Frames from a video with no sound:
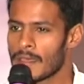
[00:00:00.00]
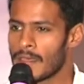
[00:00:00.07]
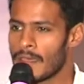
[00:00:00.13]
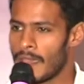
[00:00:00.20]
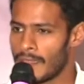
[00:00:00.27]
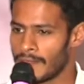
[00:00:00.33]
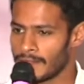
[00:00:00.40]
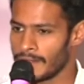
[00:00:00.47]

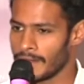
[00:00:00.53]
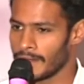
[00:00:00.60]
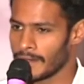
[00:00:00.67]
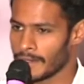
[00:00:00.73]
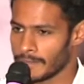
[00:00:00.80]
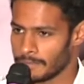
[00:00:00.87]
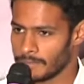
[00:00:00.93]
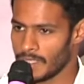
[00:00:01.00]
And
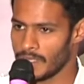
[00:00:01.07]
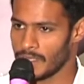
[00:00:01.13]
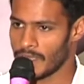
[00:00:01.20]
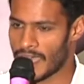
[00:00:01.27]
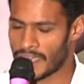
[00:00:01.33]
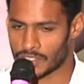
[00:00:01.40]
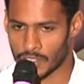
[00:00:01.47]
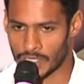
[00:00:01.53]

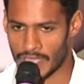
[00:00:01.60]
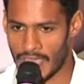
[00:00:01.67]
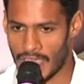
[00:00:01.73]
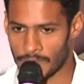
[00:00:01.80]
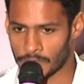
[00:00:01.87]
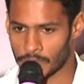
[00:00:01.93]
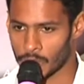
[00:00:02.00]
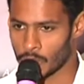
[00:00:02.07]
actually, I
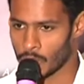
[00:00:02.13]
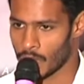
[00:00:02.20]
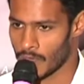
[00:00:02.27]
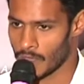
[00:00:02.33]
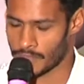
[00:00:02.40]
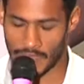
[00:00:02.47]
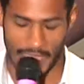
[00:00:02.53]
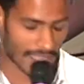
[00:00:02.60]
have
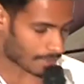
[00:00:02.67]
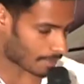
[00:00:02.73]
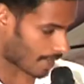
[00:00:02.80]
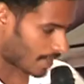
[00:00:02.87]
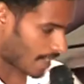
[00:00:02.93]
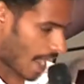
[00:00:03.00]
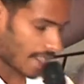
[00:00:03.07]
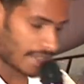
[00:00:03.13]
to thank my
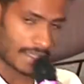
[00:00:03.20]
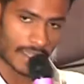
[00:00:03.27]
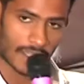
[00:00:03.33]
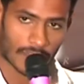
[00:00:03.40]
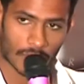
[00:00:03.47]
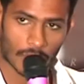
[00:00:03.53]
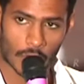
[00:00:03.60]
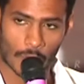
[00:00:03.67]
dad
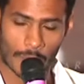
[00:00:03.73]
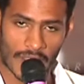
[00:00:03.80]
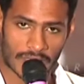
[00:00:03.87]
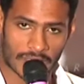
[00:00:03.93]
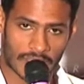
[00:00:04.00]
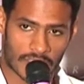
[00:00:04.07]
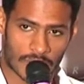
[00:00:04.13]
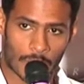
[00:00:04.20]
here, who
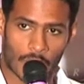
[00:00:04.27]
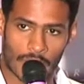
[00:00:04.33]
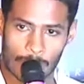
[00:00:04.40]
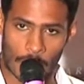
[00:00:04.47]
made this movie